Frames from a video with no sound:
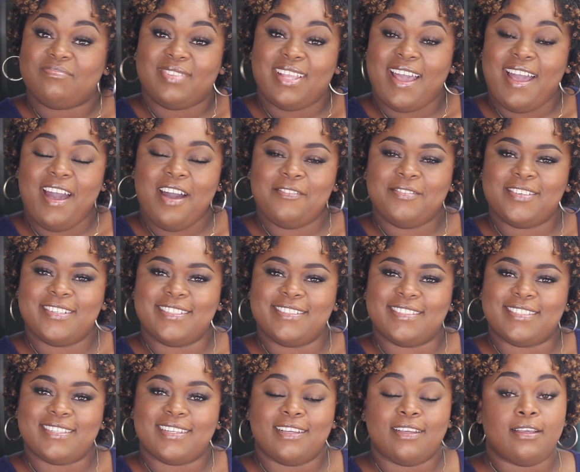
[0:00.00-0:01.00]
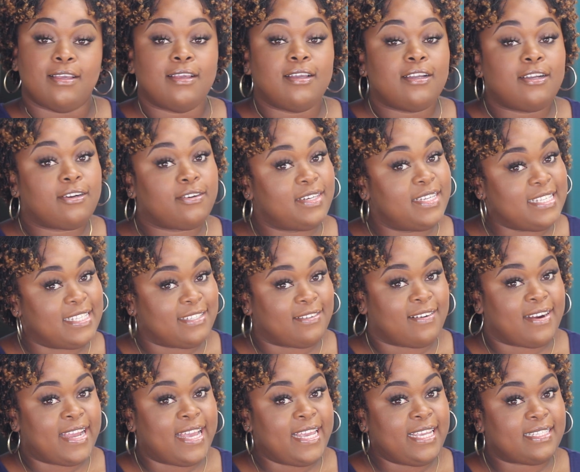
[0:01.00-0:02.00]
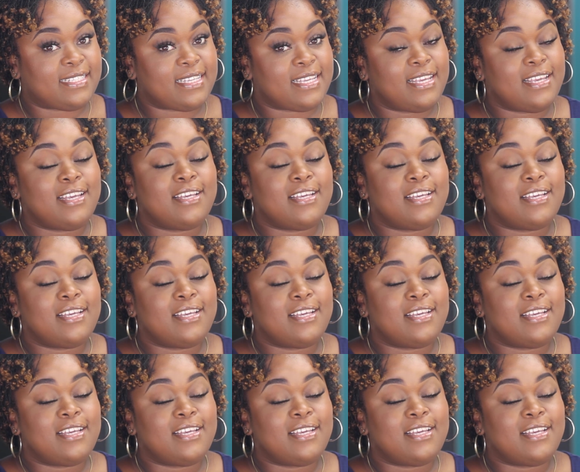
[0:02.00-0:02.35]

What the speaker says: I haven't. Crazy, right?